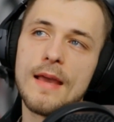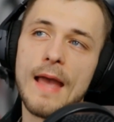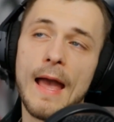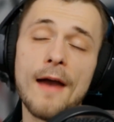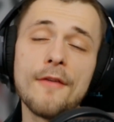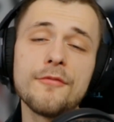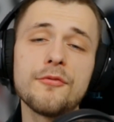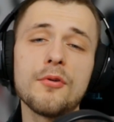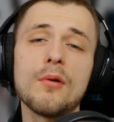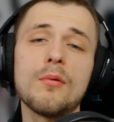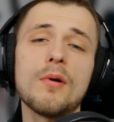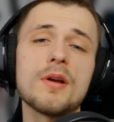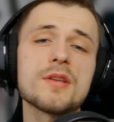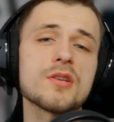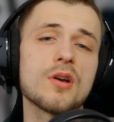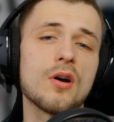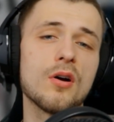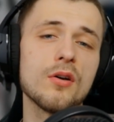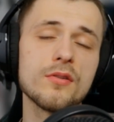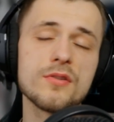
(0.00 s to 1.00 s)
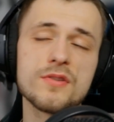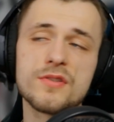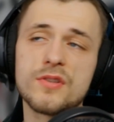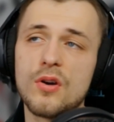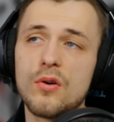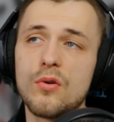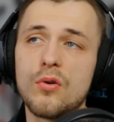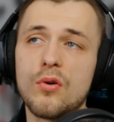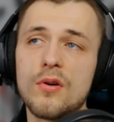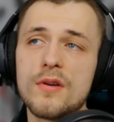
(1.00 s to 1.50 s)
After I watch all those
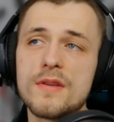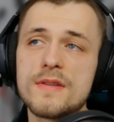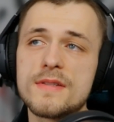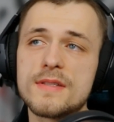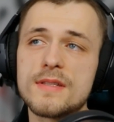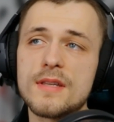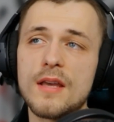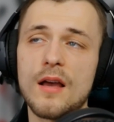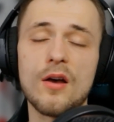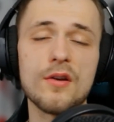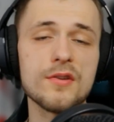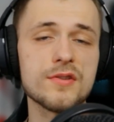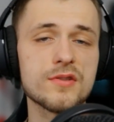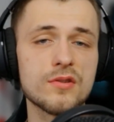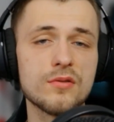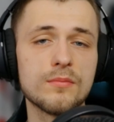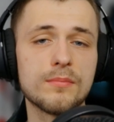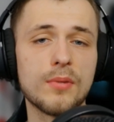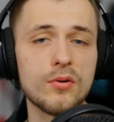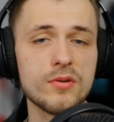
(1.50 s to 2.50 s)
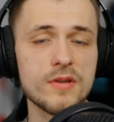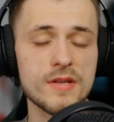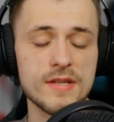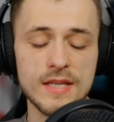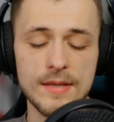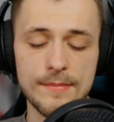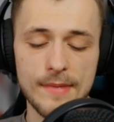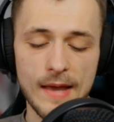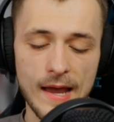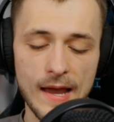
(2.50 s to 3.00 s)
cohorts, also bonus tip,